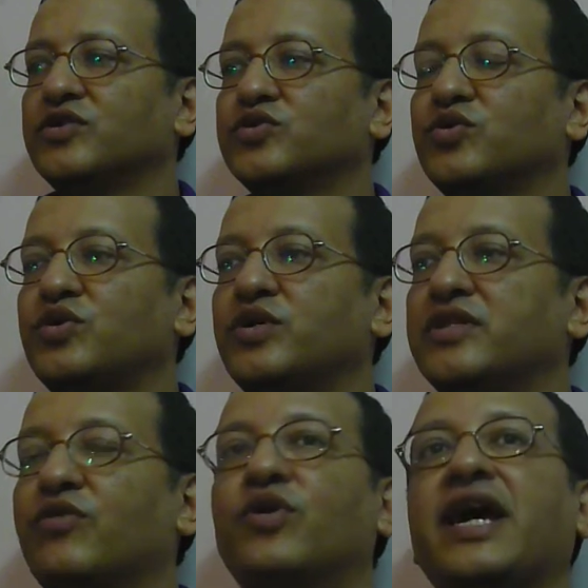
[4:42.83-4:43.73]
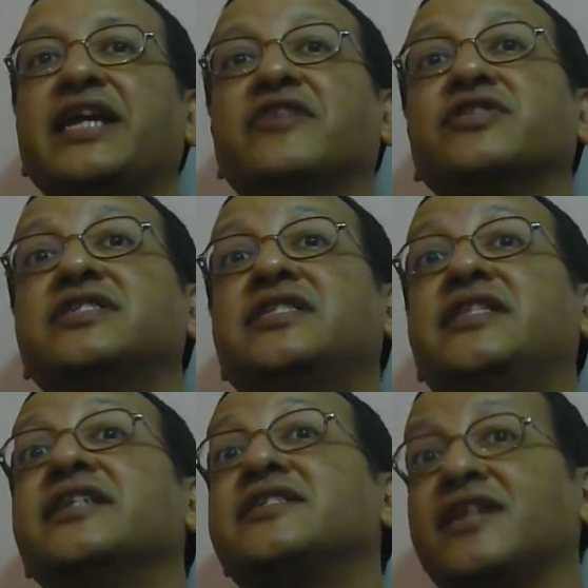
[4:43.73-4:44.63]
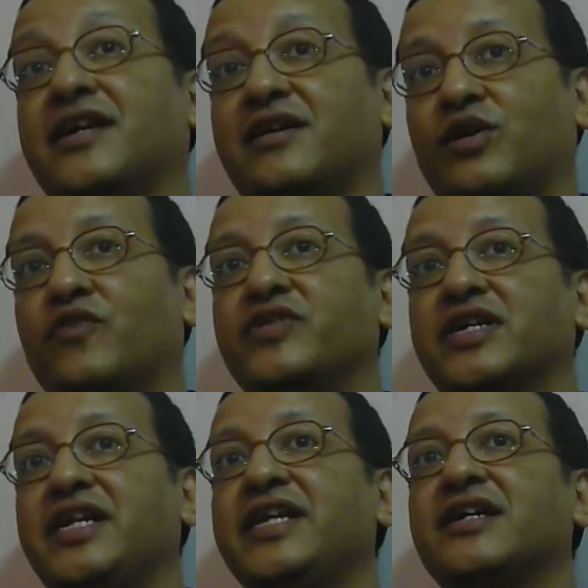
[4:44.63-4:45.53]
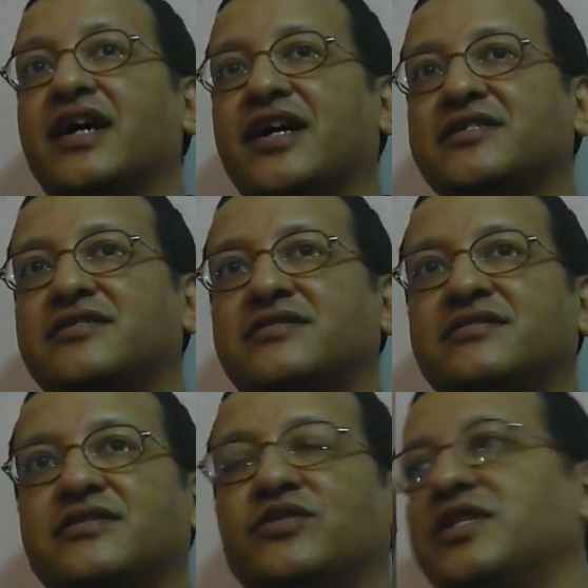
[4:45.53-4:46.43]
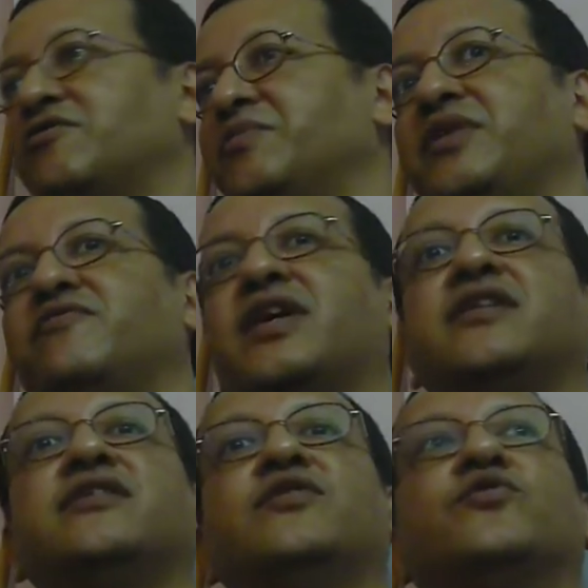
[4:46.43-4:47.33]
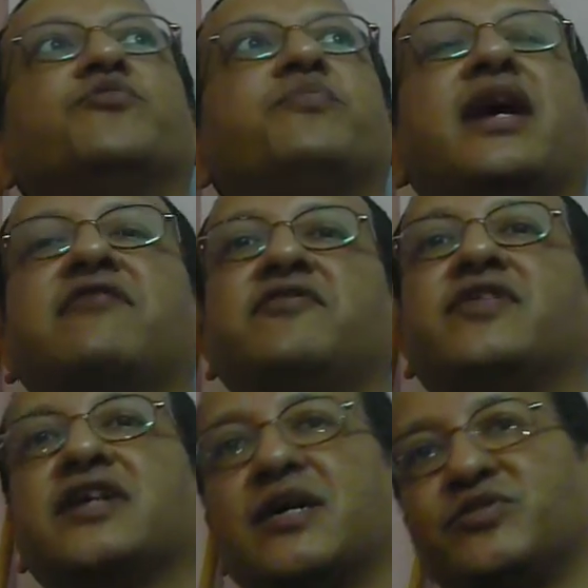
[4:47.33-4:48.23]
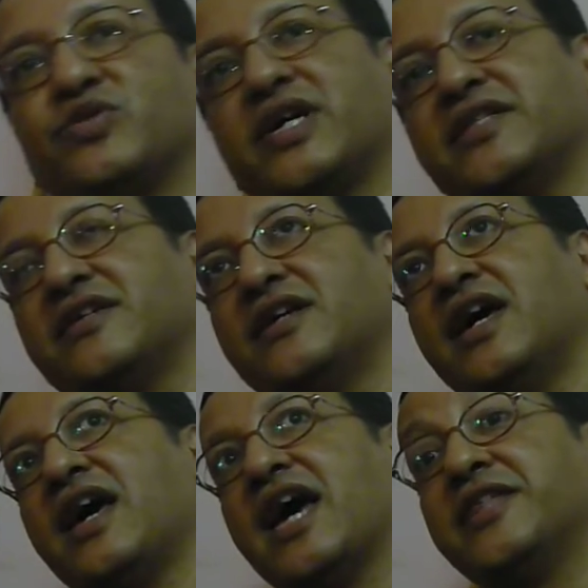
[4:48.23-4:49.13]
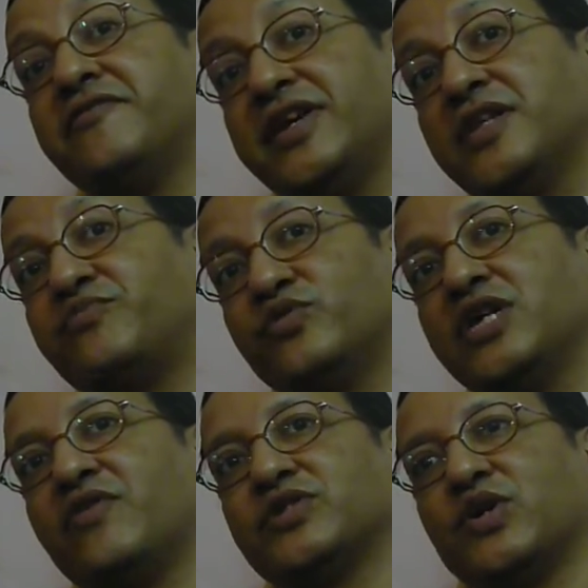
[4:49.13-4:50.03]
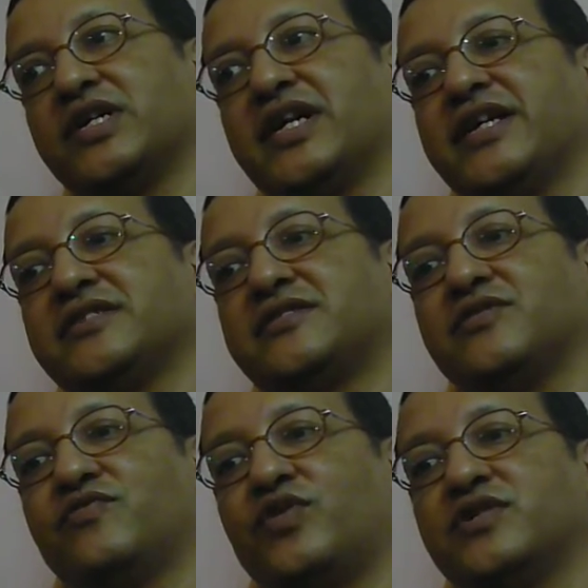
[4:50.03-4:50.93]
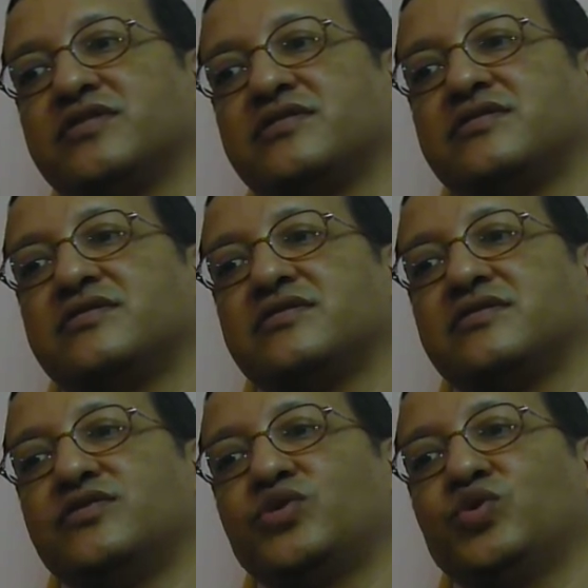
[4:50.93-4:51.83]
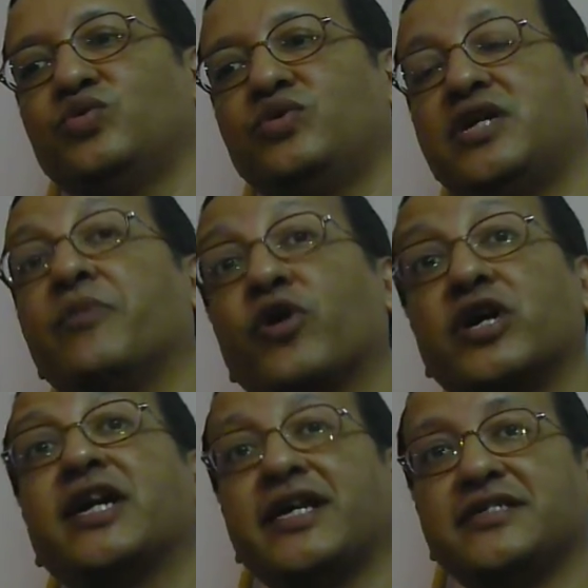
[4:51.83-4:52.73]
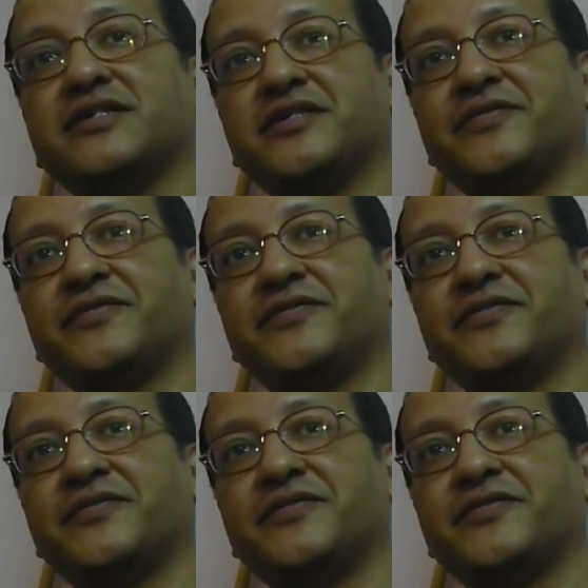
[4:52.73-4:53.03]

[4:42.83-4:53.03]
So the whole idea was this thing of the clean caste. There will be one group, everyone comes together, and the way the puja was organized was to democratize it.